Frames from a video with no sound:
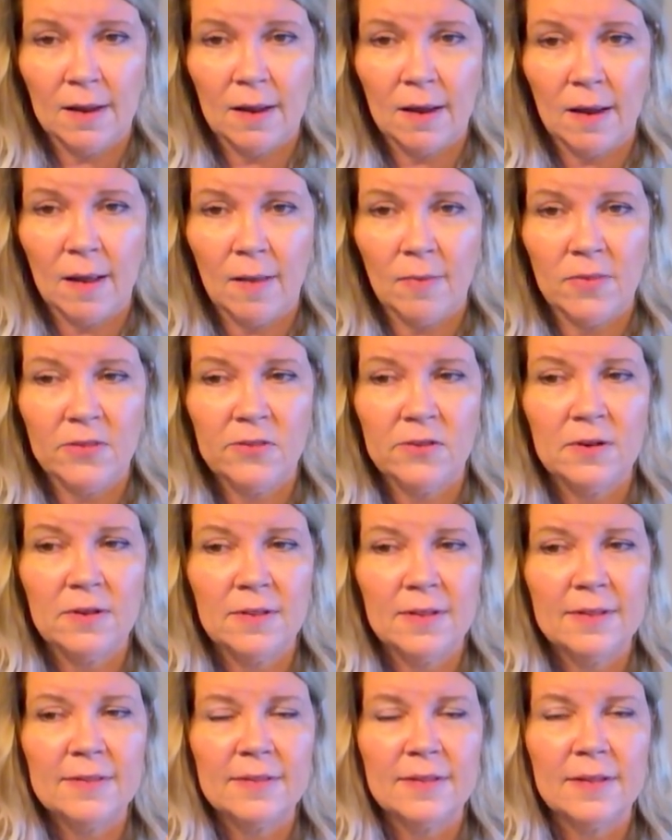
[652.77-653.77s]
this.
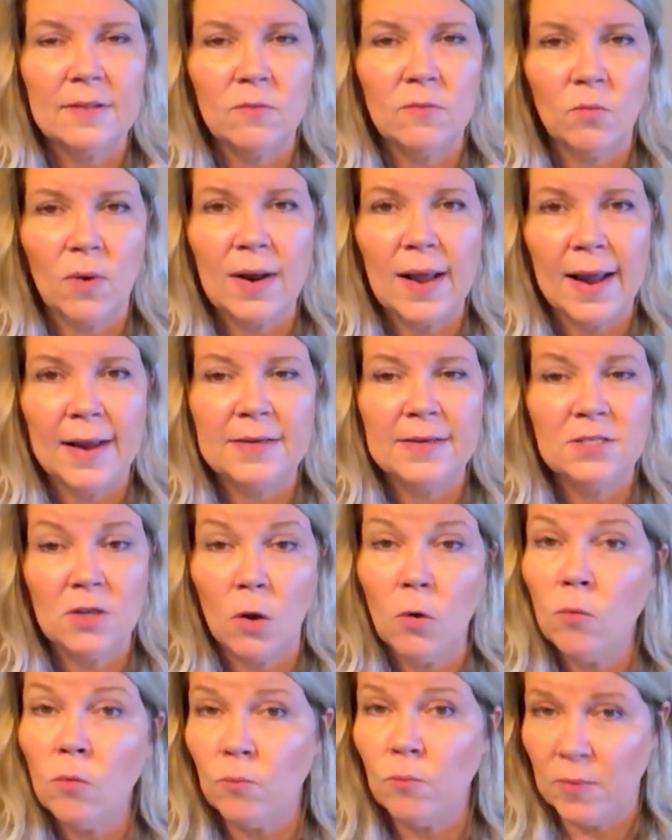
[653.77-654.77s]
What I
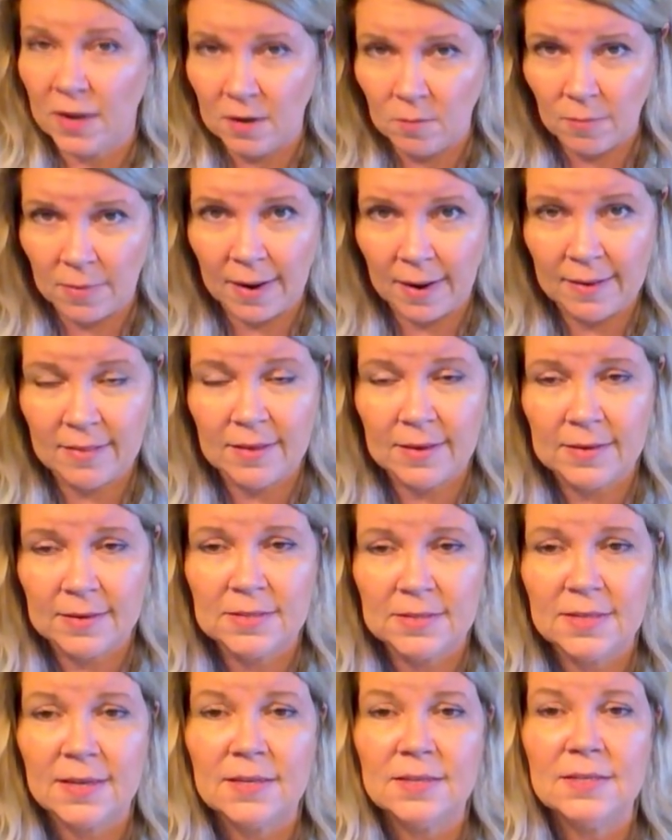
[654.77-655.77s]
don't mean by
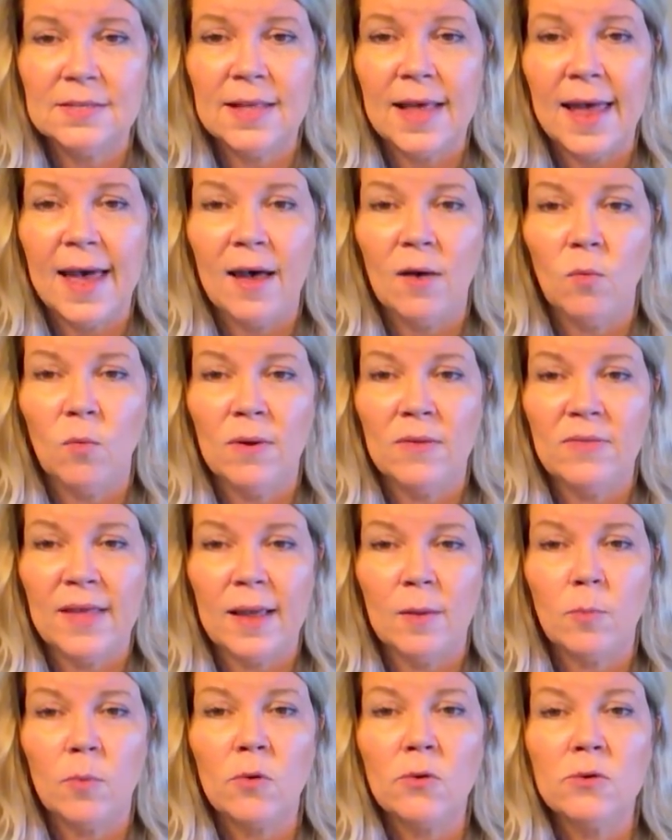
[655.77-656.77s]
this is that with
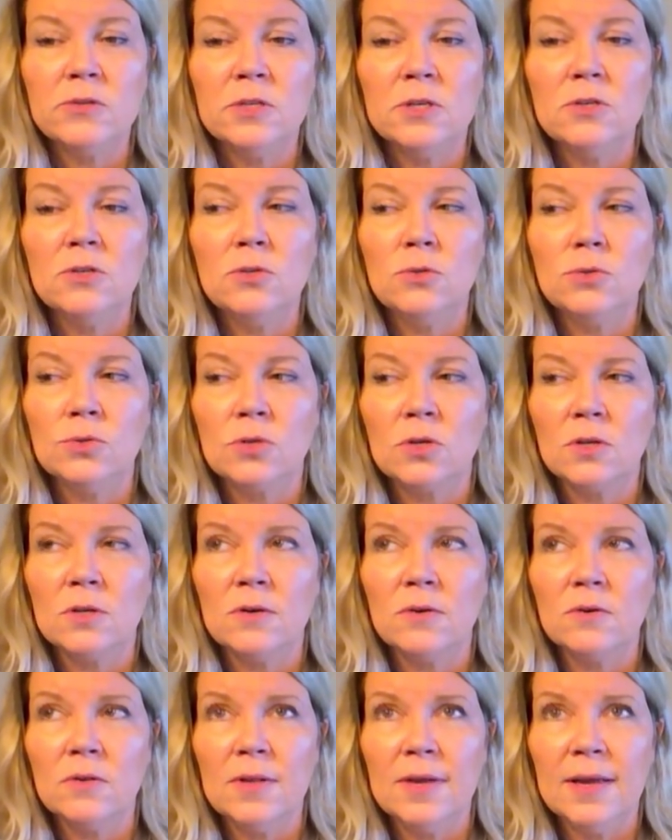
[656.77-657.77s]
a person who's
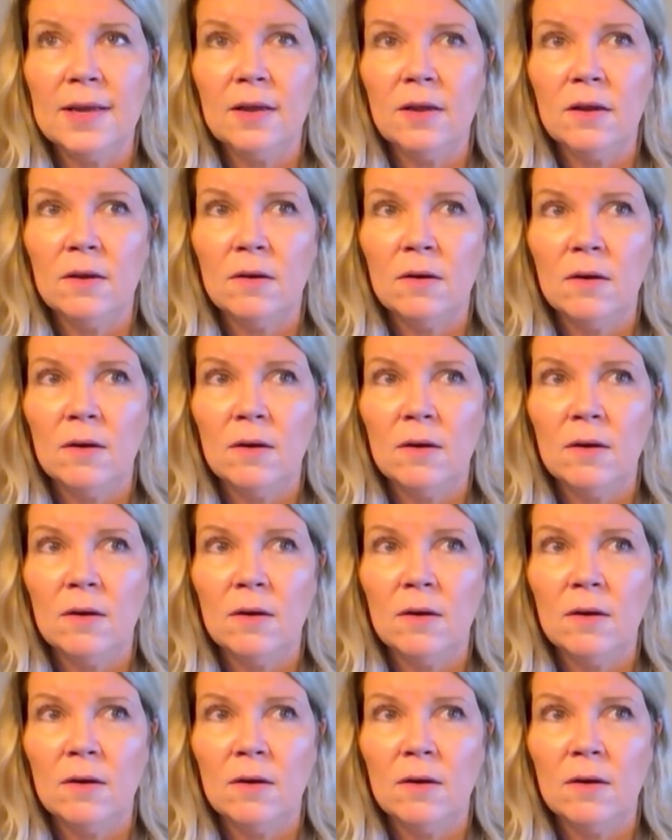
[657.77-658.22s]
clearly